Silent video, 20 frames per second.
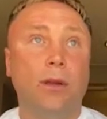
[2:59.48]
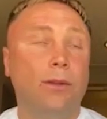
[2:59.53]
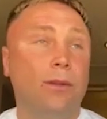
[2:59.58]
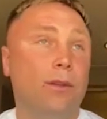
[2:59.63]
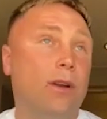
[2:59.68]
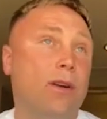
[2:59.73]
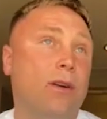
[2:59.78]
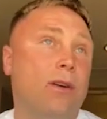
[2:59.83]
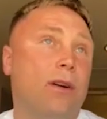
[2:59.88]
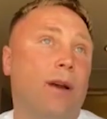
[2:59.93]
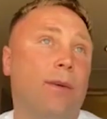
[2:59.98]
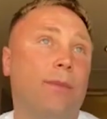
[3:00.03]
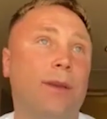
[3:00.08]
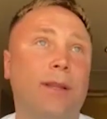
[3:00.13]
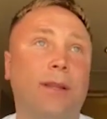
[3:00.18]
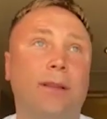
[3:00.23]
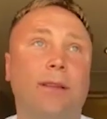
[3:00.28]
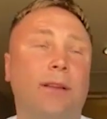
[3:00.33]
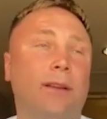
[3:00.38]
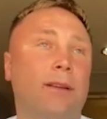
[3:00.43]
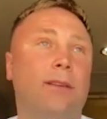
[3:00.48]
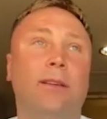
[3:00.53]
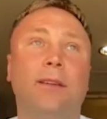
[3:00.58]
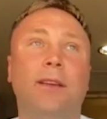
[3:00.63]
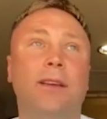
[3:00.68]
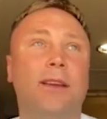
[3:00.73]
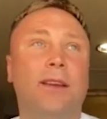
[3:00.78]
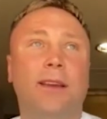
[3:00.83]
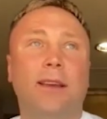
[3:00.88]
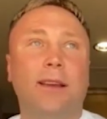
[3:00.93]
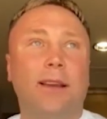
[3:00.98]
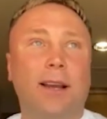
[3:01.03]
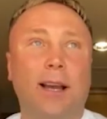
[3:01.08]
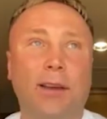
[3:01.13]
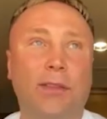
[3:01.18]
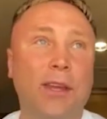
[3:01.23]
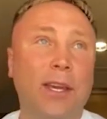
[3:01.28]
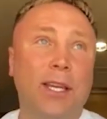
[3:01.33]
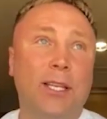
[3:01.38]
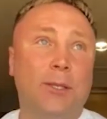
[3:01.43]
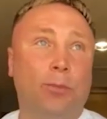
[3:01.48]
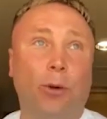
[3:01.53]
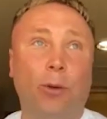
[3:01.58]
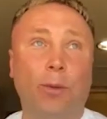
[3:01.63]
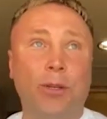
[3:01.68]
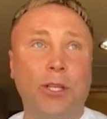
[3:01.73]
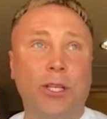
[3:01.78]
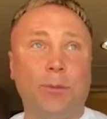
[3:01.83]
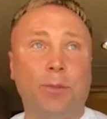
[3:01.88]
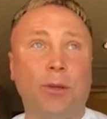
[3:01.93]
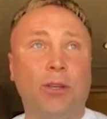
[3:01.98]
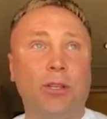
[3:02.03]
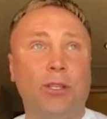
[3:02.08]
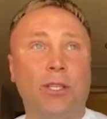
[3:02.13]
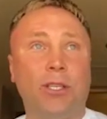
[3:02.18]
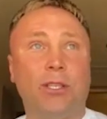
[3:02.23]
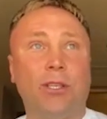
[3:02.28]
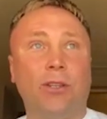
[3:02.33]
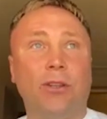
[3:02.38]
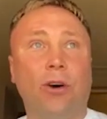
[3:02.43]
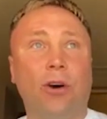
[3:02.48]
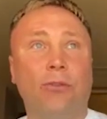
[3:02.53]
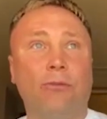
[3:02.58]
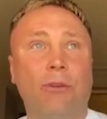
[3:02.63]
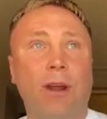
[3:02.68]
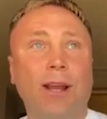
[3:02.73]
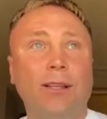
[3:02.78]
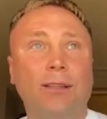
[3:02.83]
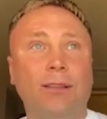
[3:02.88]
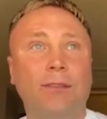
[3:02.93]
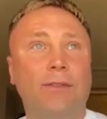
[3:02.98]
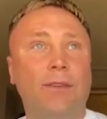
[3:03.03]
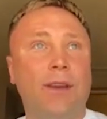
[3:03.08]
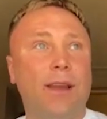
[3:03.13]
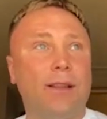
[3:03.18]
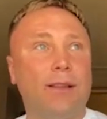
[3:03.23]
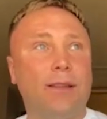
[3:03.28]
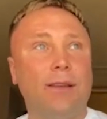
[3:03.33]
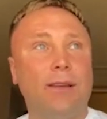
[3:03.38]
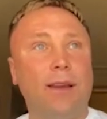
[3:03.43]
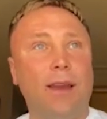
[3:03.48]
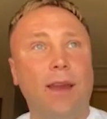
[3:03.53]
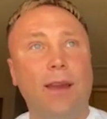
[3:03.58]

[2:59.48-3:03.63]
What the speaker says: No, I mean, I think it's probably just because it's a non-ranked event.